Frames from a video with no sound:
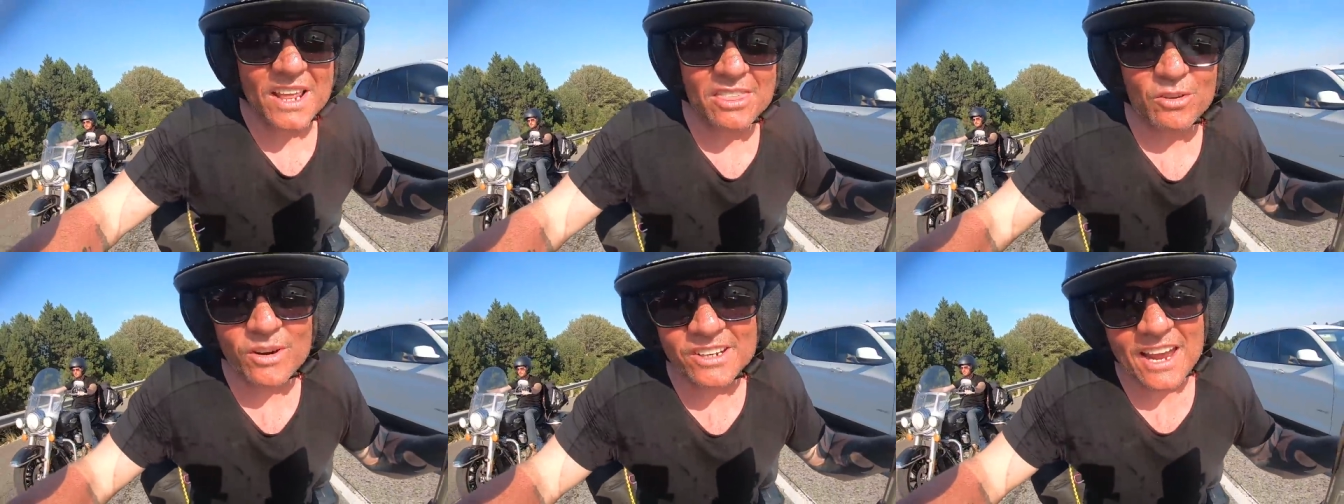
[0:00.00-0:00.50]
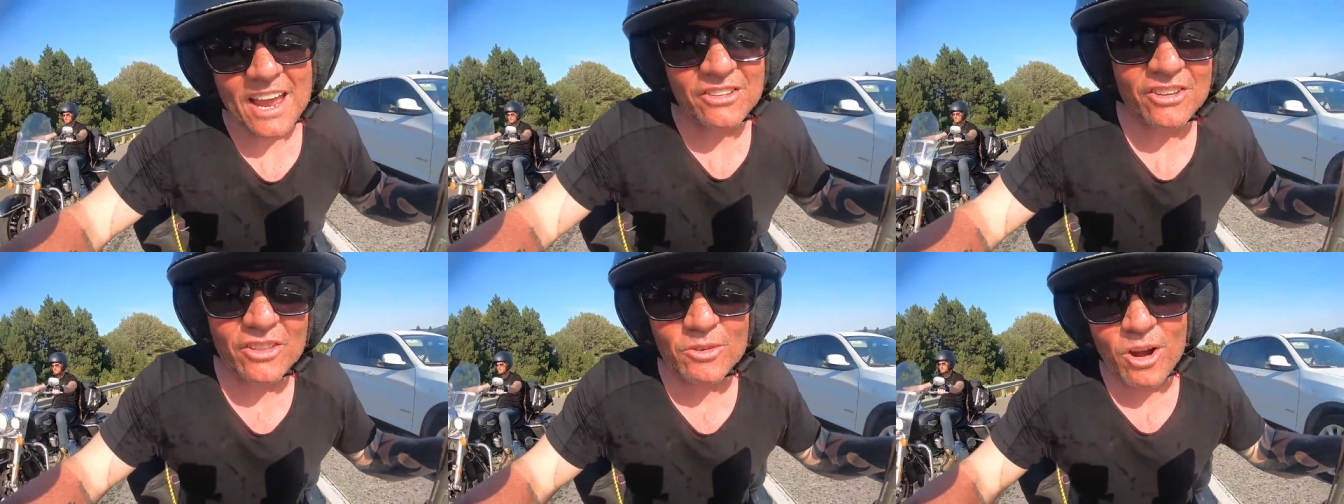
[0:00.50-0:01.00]
23
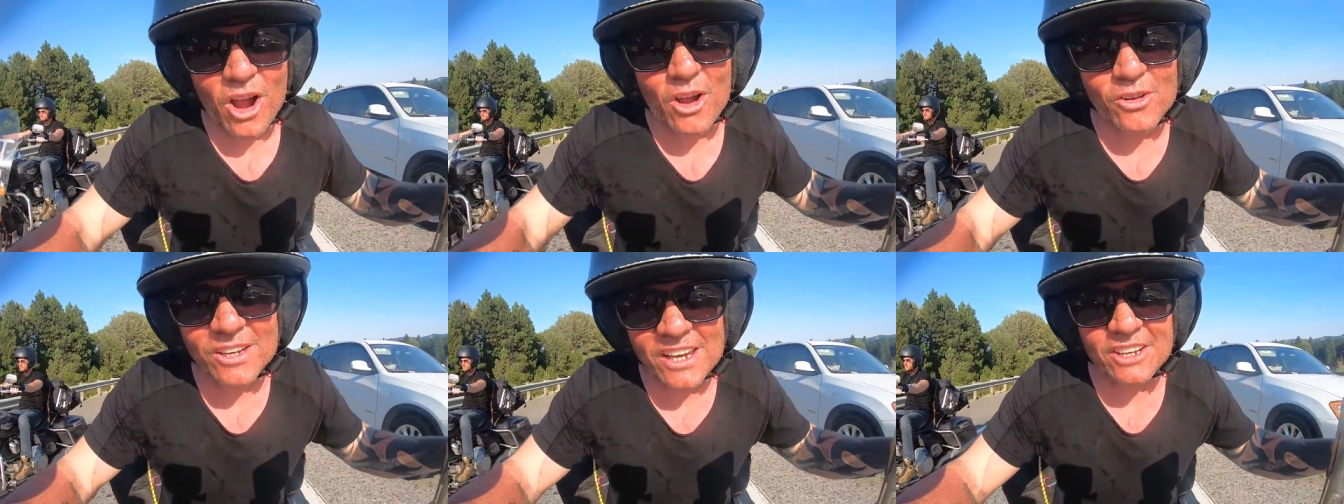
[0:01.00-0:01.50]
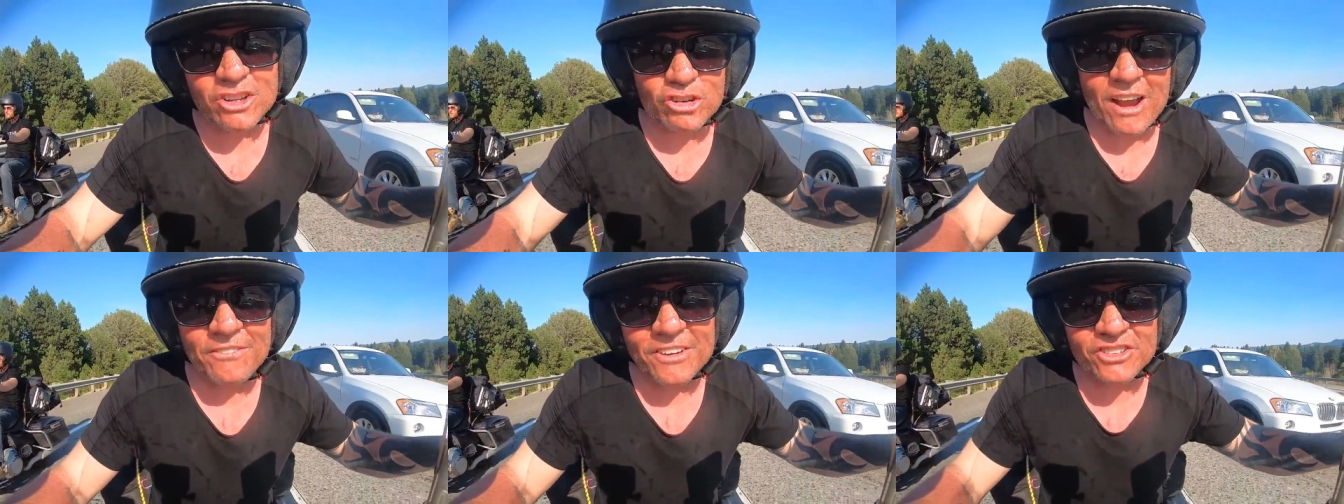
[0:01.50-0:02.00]
days on the road, in a
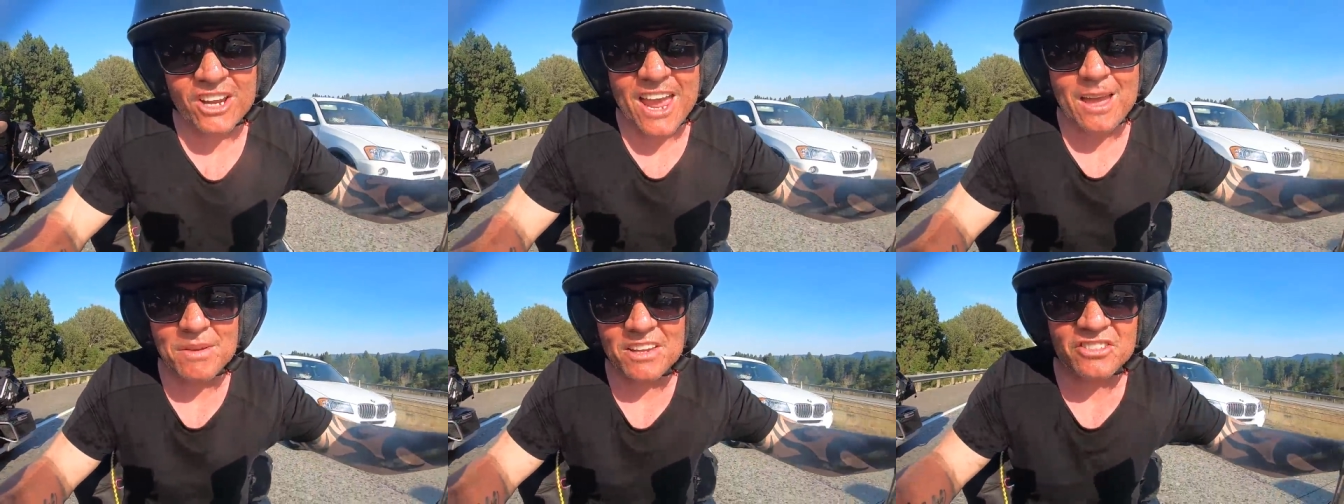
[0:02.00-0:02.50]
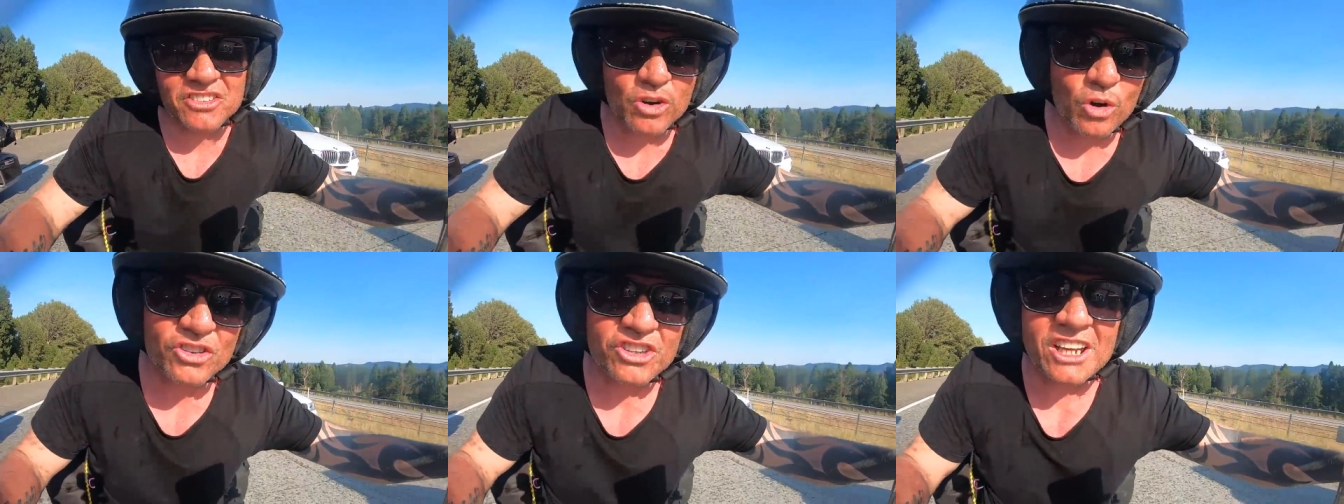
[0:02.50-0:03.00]
traffic jam, in
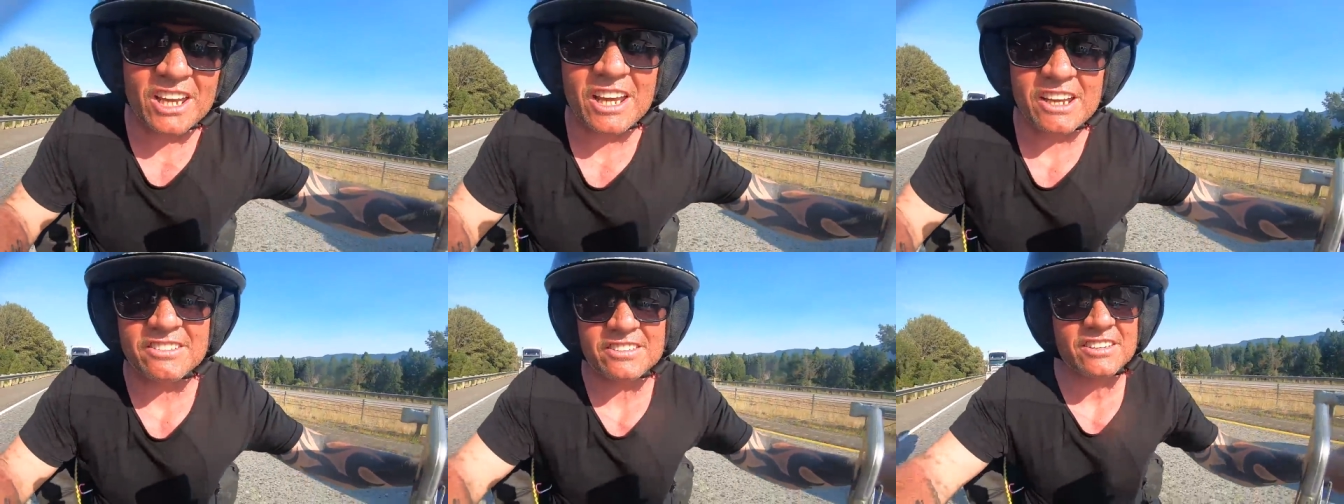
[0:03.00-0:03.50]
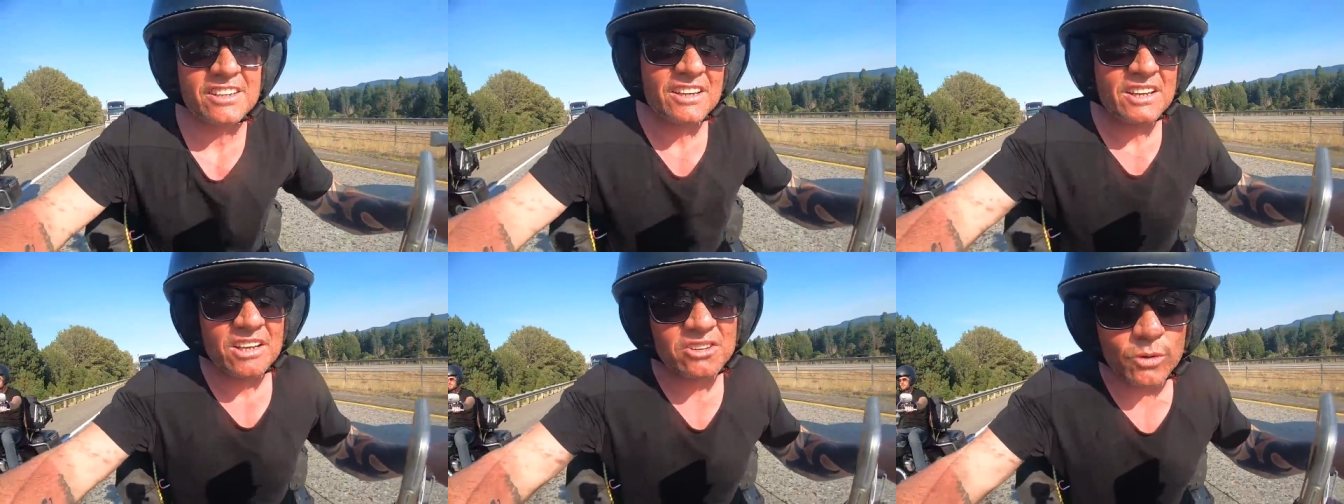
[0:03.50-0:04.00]
scorching heat,
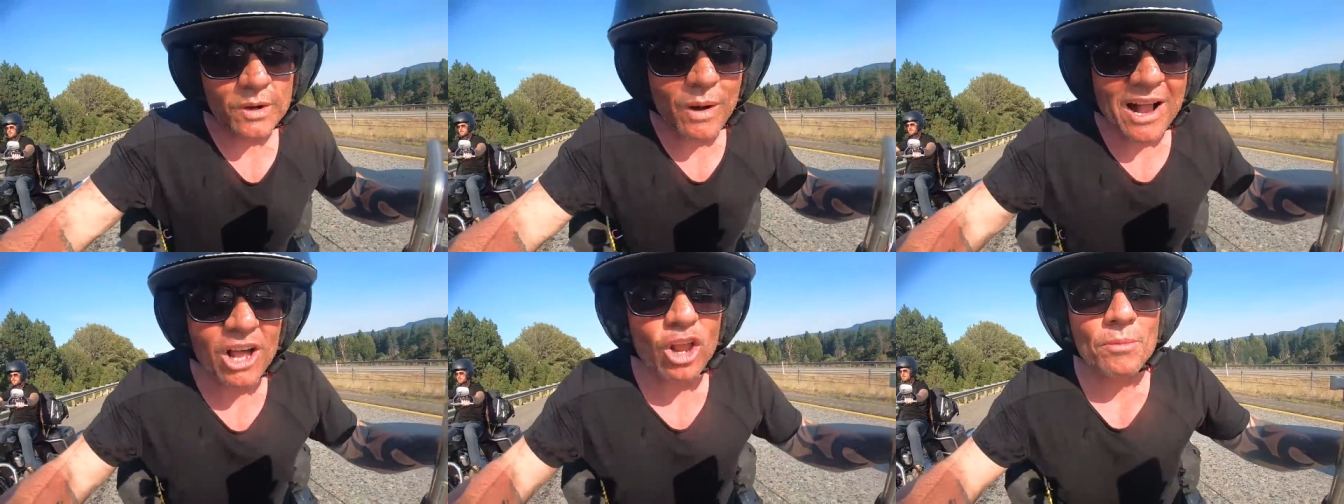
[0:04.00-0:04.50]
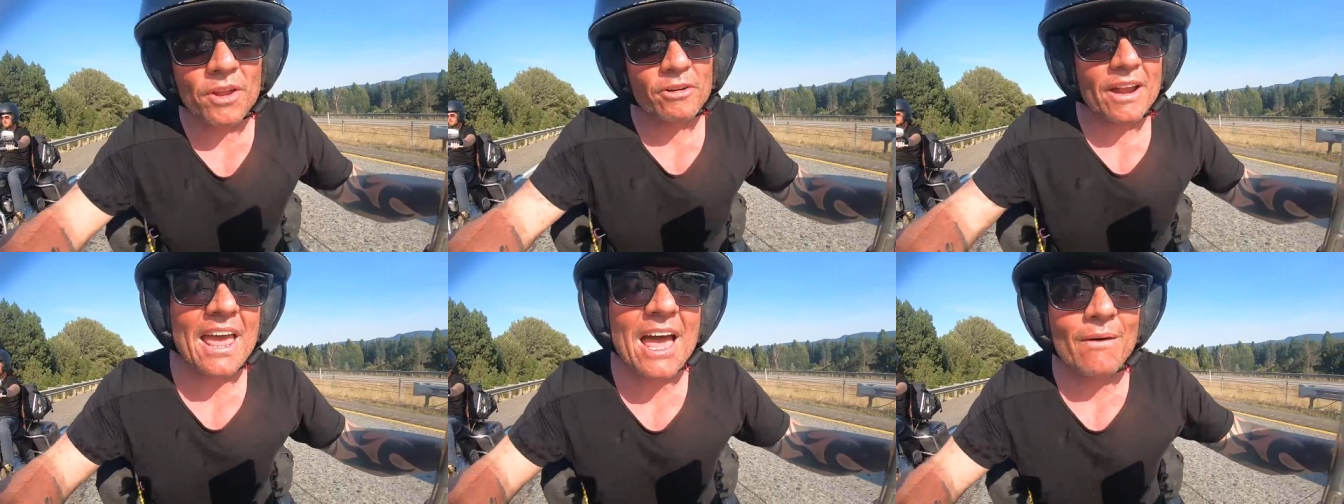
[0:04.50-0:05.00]
doing one kilometre
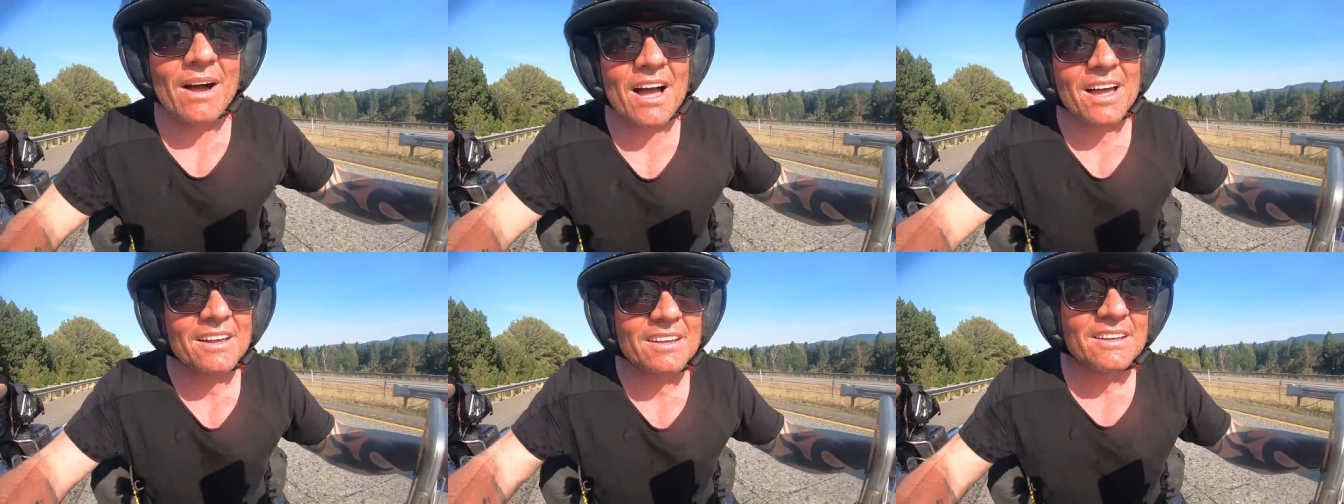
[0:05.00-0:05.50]
an hour.